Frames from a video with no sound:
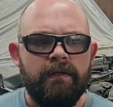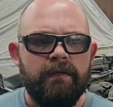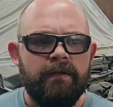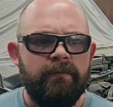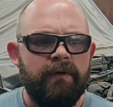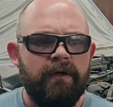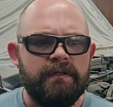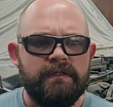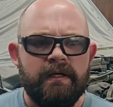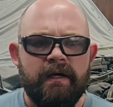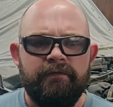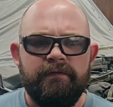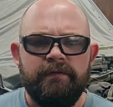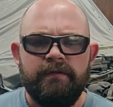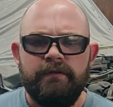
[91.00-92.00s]
Then we also
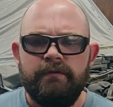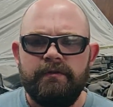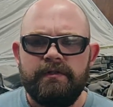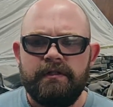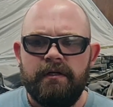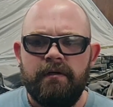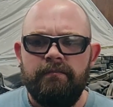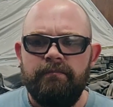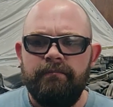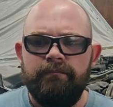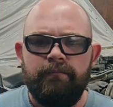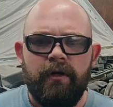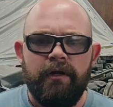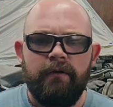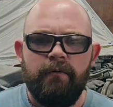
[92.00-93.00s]
have to do some
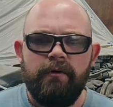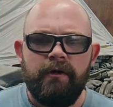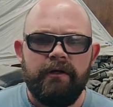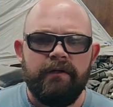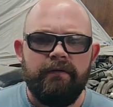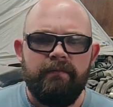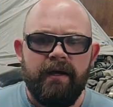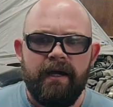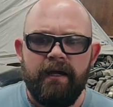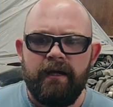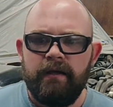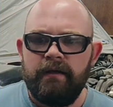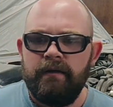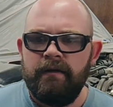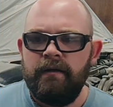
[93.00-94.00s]
brake work in the
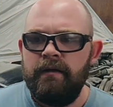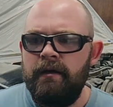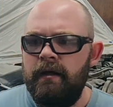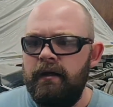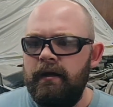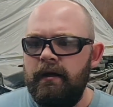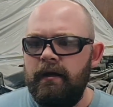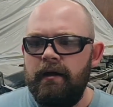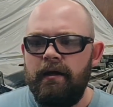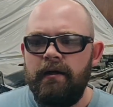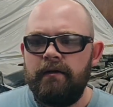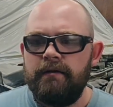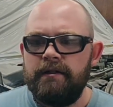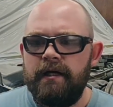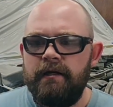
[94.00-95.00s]
back.
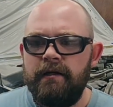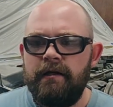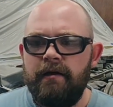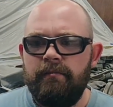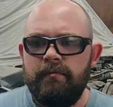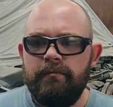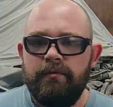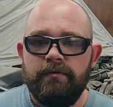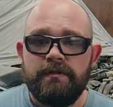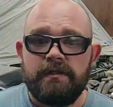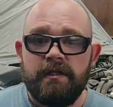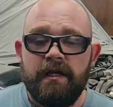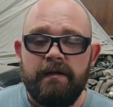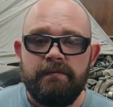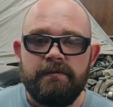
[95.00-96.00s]
Tighten a couple boost
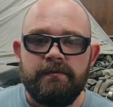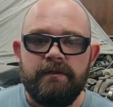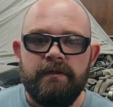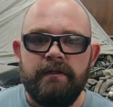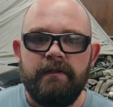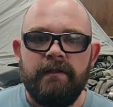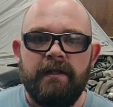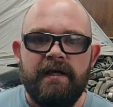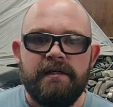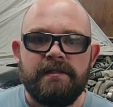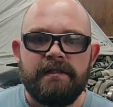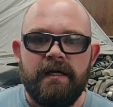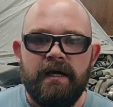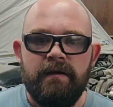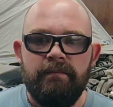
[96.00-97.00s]
clamps we didn't
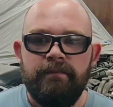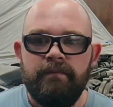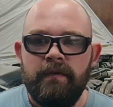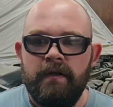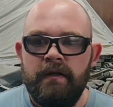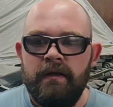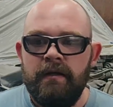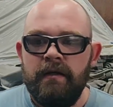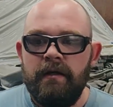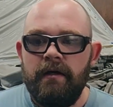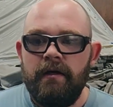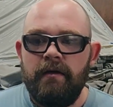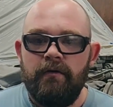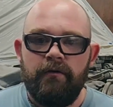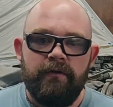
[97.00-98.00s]
last time,
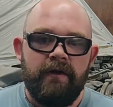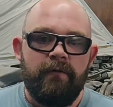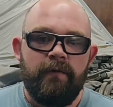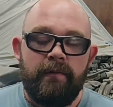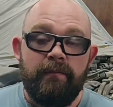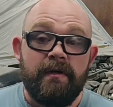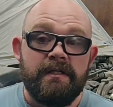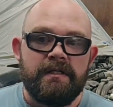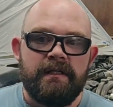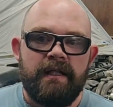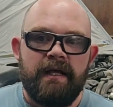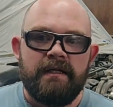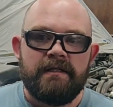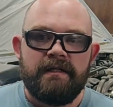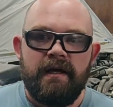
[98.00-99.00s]
or that we missed
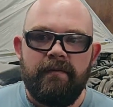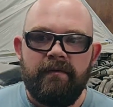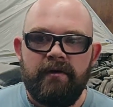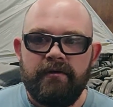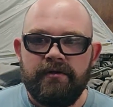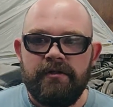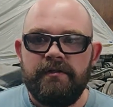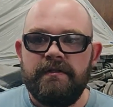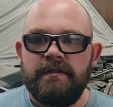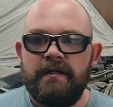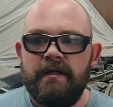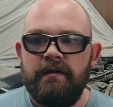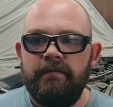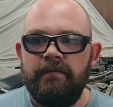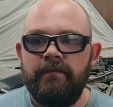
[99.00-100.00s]
last time, I should
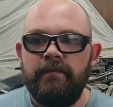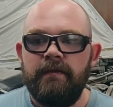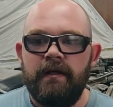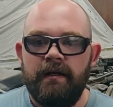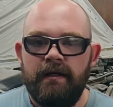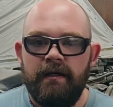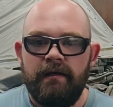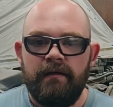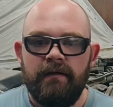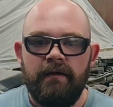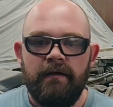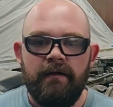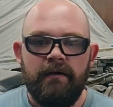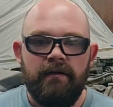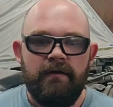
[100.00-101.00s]
say. And
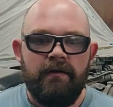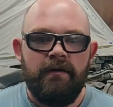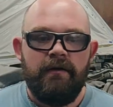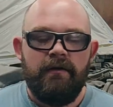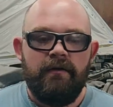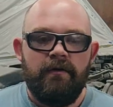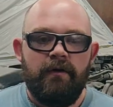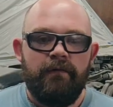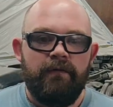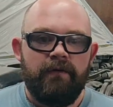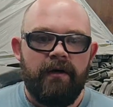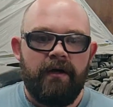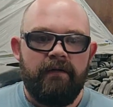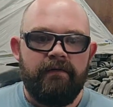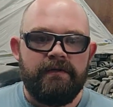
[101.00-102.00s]

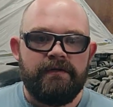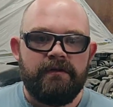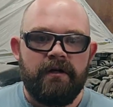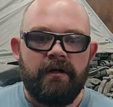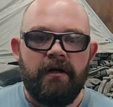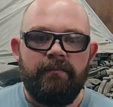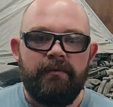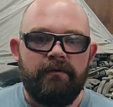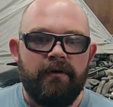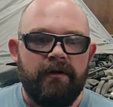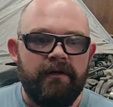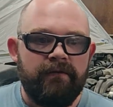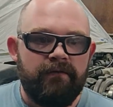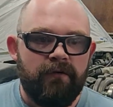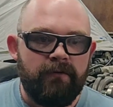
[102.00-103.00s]
hopefully have his truck up and
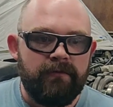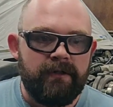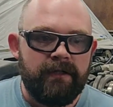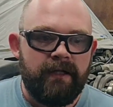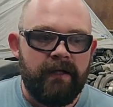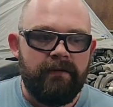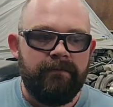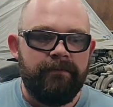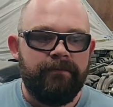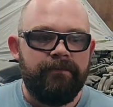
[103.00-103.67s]
running for him today.